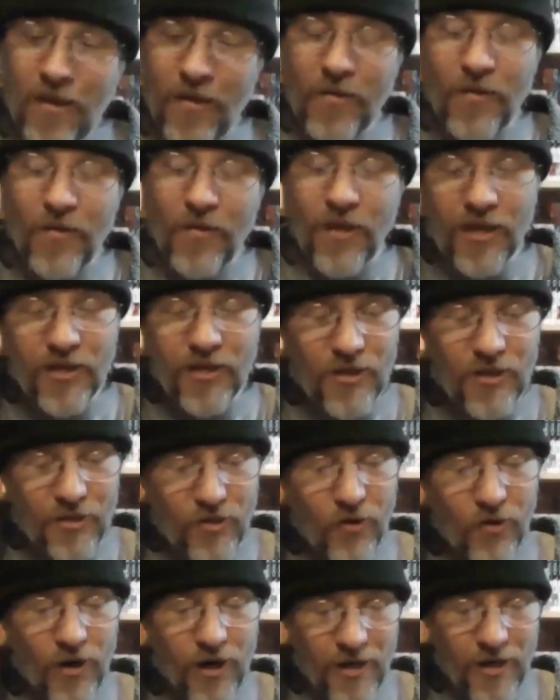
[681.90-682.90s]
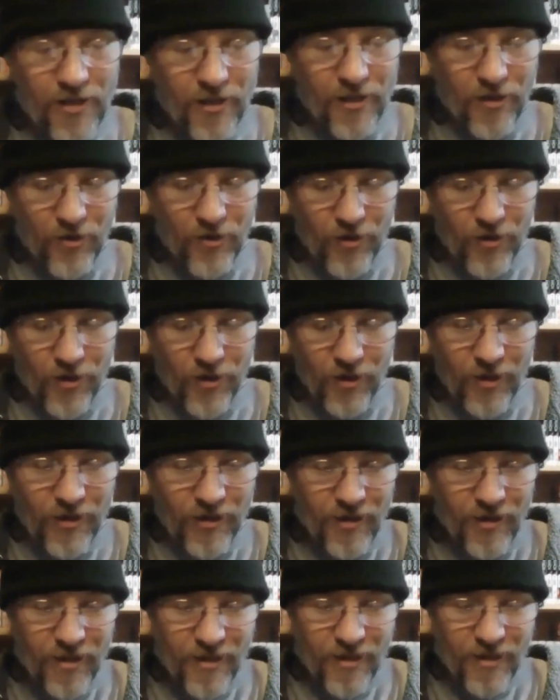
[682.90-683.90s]
This is crazy good.
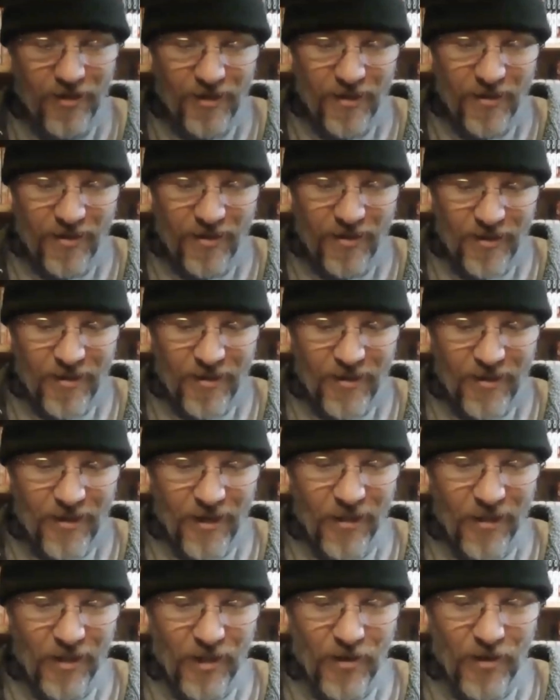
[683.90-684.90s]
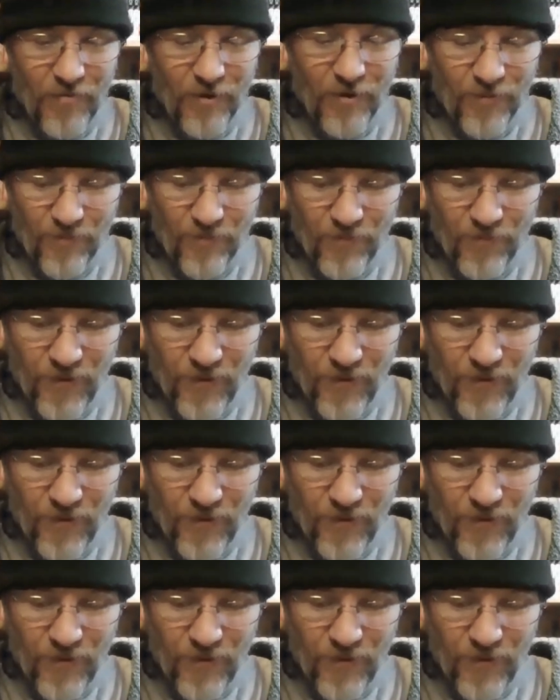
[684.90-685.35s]
I love it.